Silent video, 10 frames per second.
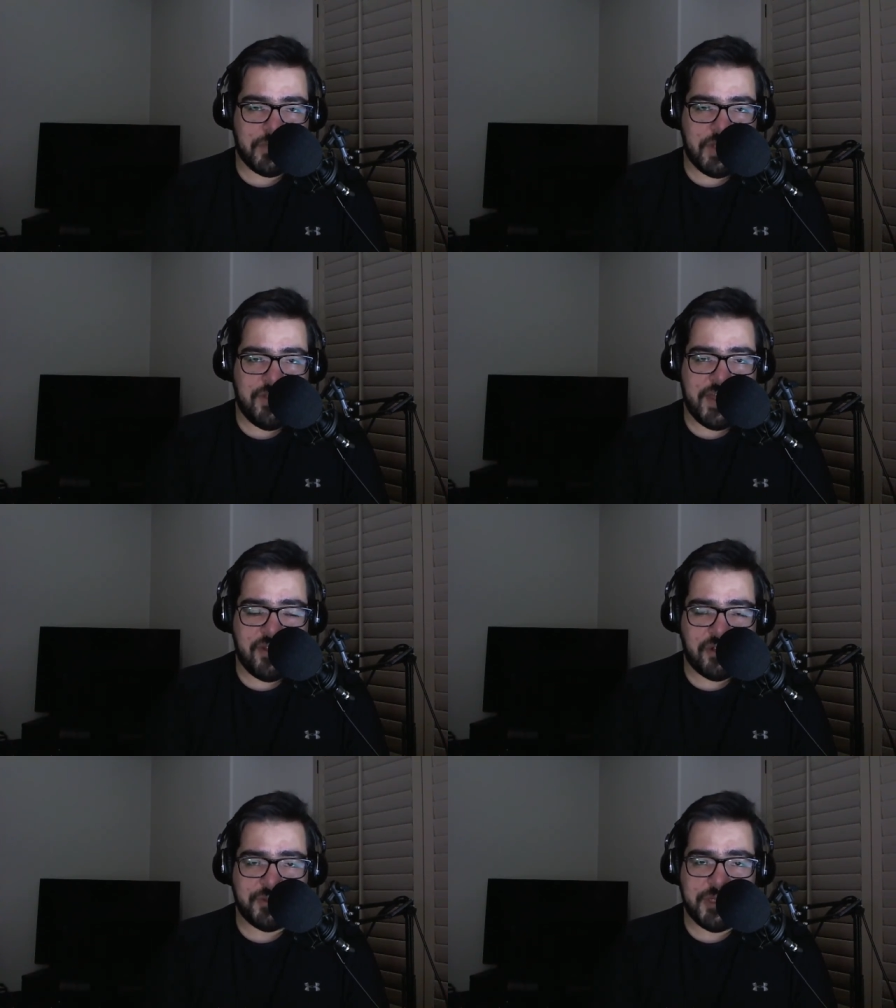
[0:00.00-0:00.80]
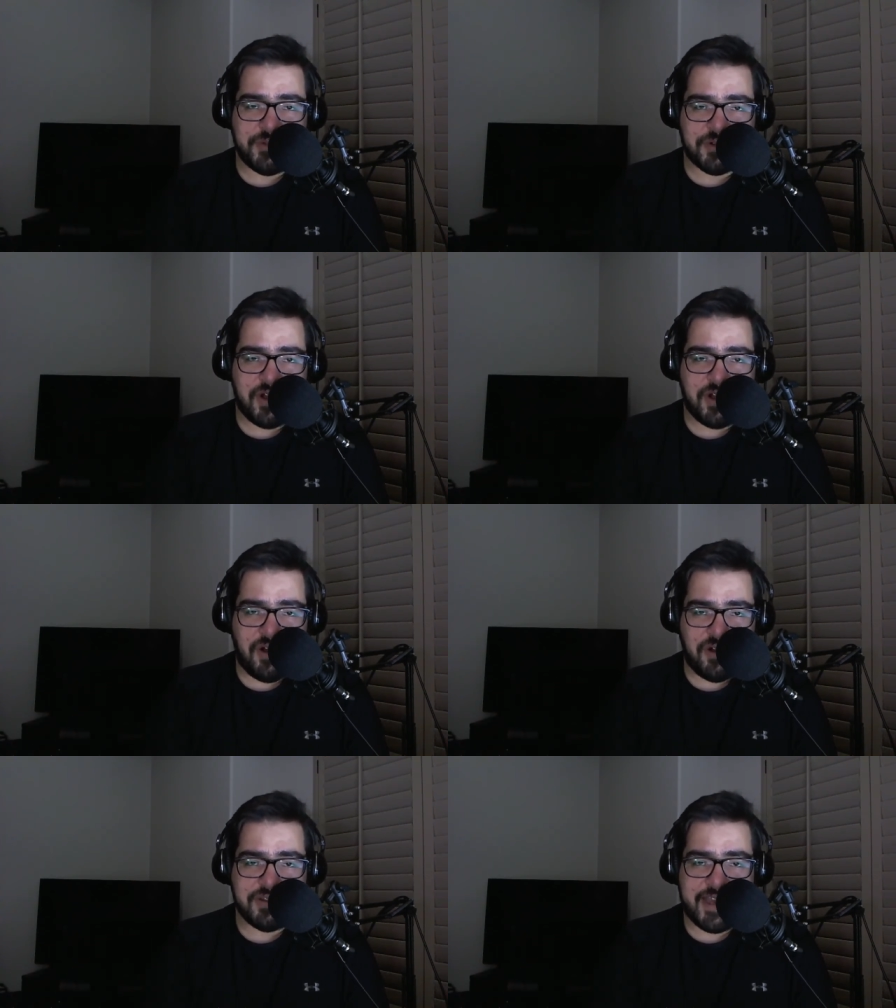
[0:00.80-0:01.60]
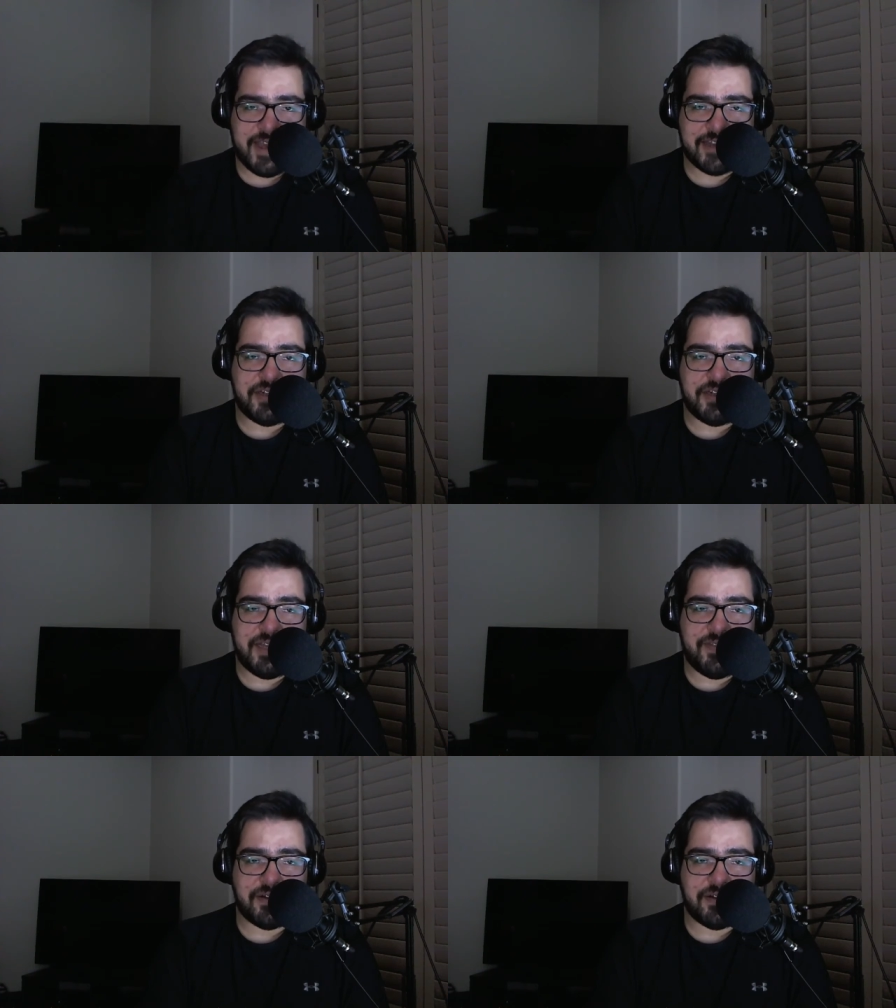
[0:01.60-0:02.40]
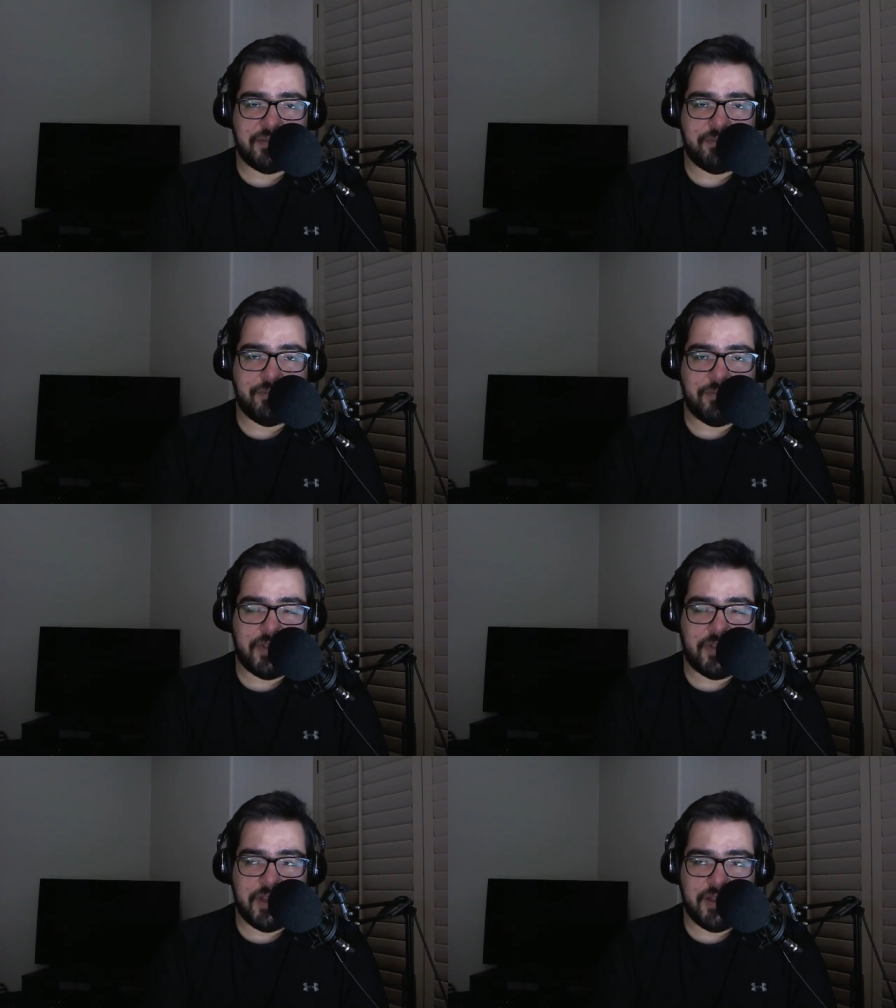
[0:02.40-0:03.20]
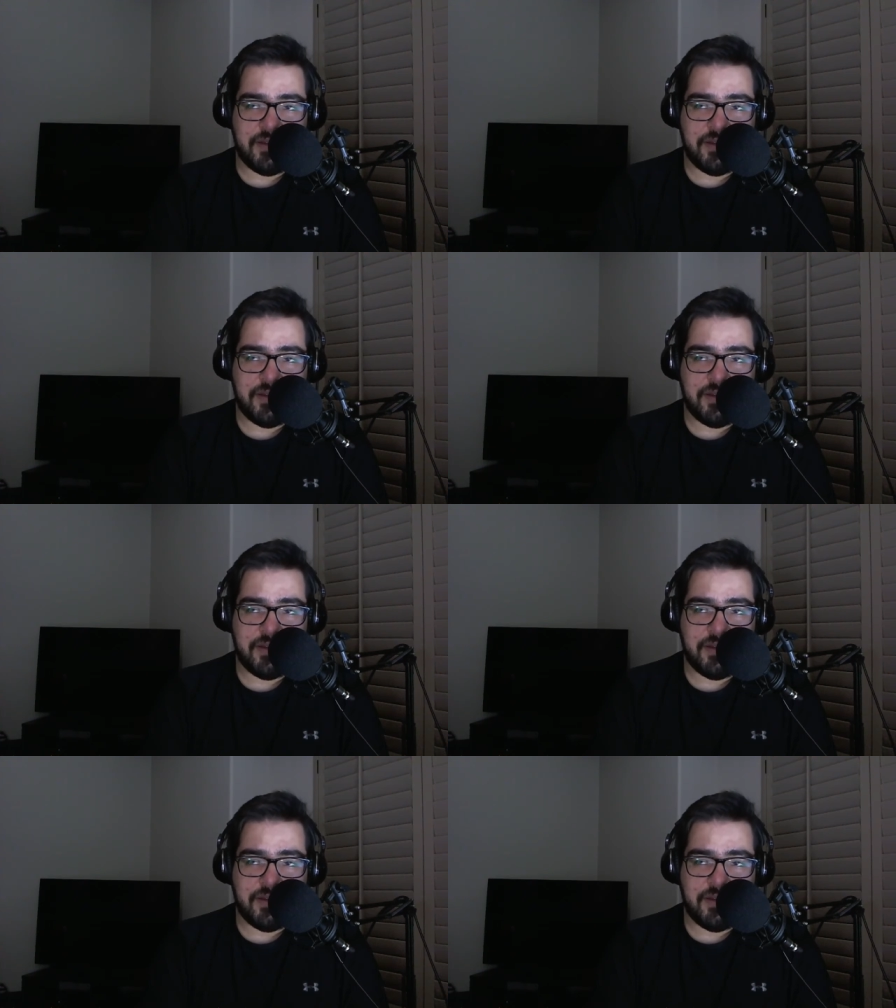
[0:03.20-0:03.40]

Then those people are called to action, and they're, they,